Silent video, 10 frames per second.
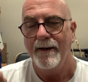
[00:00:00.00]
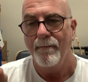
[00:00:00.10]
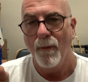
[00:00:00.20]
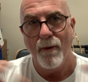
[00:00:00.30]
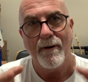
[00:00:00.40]

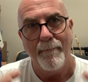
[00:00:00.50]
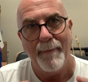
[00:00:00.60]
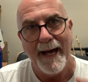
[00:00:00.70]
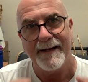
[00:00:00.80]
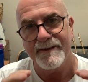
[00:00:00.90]
more
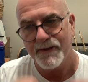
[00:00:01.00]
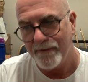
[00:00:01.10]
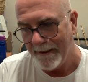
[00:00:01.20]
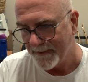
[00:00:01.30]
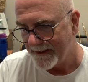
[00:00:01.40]
compact
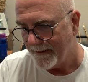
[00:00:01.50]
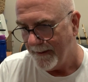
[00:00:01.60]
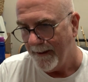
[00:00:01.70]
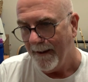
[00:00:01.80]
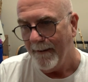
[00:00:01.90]
script
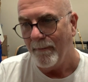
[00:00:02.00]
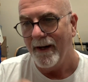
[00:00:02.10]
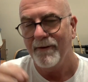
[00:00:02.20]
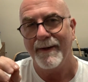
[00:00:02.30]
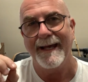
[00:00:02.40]
by
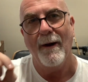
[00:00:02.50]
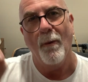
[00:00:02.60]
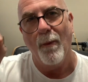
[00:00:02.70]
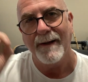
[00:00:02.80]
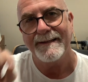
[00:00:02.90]
looking at
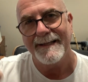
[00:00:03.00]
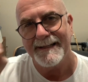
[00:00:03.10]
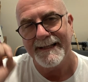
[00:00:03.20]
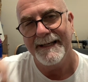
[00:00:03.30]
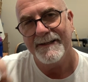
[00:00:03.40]
what the
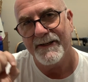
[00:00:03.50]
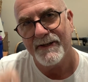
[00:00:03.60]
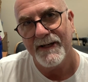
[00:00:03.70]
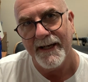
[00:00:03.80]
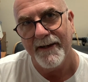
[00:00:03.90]
scenes
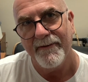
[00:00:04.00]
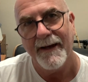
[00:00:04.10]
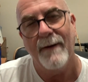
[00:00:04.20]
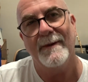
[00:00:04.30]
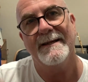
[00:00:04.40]
achieve
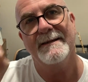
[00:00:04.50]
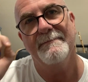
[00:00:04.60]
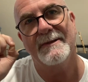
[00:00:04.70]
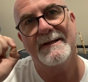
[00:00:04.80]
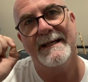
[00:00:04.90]
and what the
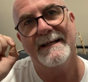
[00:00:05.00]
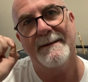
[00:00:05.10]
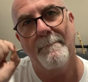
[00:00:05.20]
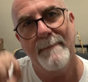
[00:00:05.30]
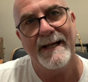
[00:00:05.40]
scenes are
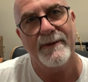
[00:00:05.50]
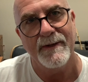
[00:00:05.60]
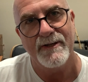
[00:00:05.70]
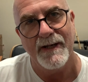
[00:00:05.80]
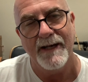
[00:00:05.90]
meant to
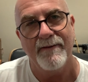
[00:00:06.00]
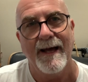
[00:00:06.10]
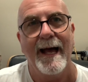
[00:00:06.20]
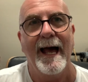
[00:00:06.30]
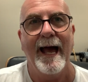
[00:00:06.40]
achieve
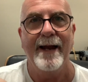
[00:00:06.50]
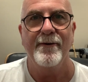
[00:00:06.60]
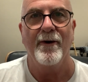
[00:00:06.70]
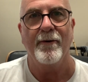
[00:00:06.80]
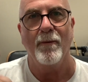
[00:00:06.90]
and
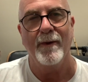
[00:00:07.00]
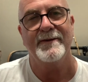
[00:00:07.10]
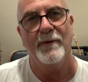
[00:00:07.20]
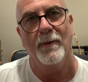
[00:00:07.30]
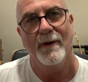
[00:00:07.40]
not what
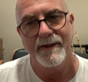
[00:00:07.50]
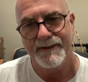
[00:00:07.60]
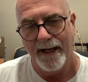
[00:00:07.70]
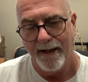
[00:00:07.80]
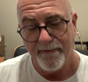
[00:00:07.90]
the words
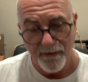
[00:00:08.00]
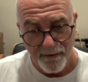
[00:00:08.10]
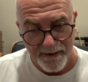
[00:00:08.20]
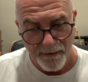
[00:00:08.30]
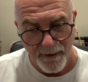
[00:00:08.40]
are. If you
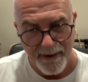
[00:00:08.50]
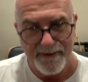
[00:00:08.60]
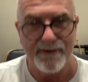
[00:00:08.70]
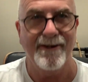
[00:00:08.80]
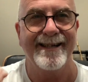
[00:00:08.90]
look at the words,
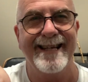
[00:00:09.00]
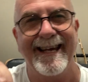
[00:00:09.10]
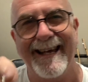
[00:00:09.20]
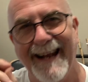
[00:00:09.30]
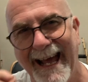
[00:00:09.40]
you try to
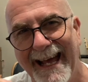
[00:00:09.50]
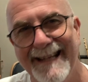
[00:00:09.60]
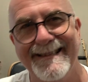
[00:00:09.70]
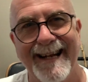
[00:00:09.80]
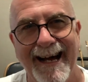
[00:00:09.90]
take it
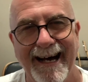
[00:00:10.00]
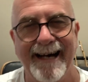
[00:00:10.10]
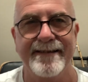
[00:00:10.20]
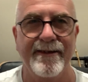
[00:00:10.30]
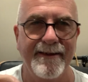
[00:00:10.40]
ands and
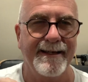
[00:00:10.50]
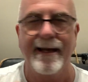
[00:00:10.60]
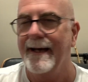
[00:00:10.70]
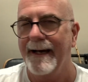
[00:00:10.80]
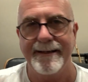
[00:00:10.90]
ahs and think
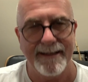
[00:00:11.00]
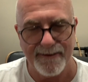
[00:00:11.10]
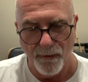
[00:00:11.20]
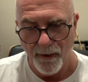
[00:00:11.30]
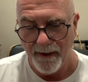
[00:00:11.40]
that
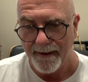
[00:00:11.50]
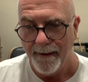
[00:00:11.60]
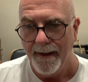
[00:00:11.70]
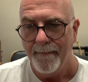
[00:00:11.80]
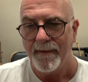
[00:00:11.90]
doesn't work.
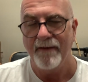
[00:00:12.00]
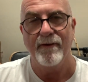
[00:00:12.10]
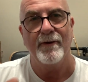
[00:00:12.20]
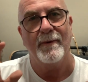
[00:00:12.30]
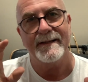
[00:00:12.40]
If you
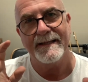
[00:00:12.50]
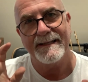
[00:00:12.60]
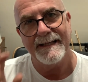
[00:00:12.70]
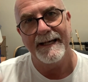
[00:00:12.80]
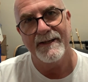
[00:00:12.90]
look at what the
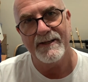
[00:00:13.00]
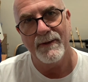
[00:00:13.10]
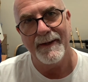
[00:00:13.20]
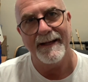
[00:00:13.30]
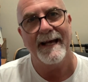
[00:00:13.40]
scene is
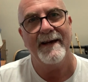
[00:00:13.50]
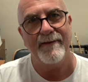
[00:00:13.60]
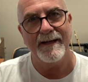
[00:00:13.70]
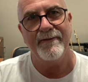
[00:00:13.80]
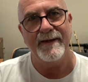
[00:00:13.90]
doing, the heavy
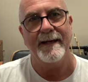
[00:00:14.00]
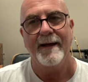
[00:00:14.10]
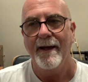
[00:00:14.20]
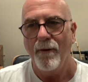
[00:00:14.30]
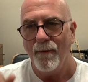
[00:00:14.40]
lifting,
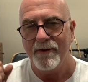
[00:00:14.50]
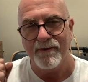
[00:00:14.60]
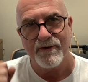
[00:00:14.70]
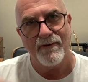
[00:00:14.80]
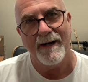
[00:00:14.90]
what you're
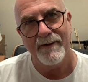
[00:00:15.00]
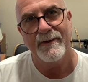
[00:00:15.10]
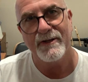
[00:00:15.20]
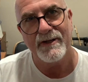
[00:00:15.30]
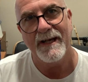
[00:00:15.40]
trying to
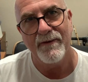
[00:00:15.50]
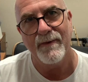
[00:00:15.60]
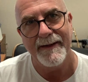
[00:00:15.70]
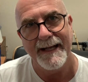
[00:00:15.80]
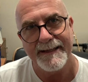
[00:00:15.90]
achieve
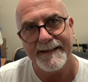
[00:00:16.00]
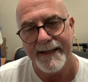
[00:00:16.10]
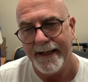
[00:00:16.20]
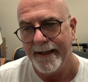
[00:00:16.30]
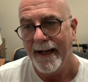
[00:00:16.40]
with that
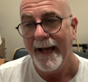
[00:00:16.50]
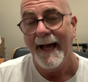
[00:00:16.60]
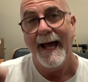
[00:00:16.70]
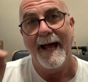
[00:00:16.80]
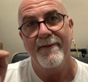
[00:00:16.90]
scene,
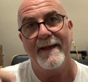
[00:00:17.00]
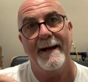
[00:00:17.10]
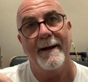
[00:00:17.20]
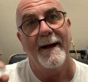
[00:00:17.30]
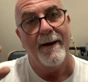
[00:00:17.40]
and
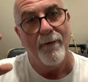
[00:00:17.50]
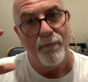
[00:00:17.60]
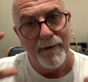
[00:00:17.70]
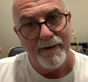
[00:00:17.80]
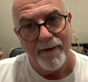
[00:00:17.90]
then
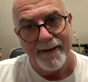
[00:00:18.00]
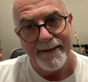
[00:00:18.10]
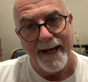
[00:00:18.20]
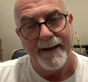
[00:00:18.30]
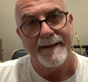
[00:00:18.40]
rewrite
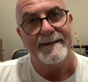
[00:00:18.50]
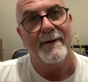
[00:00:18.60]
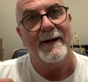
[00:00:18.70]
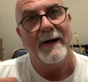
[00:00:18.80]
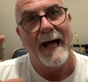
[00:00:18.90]
that so
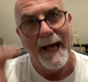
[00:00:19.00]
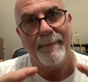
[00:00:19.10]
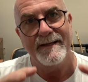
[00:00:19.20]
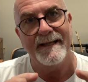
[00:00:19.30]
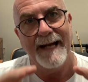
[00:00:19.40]
it
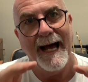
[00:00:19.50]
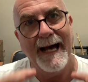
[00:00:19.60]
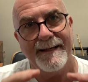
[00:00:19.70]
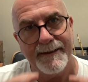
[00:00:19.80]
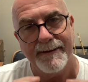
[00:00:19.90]
happens
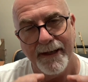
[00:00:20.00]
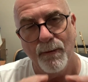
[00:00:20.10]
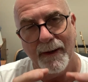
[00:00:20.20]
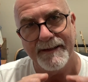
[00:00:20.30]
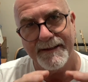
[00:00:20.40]
in
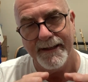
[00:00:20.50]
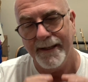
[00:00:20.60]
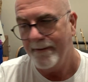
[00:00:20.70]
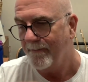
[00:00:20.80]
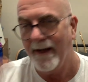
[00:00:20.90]
one scene
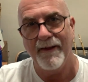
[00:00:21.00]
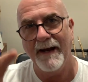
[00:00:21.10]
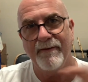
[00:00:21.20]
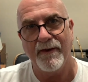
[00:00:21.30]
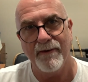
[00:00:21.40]
rather than
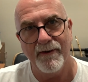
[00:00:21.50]
over 3 or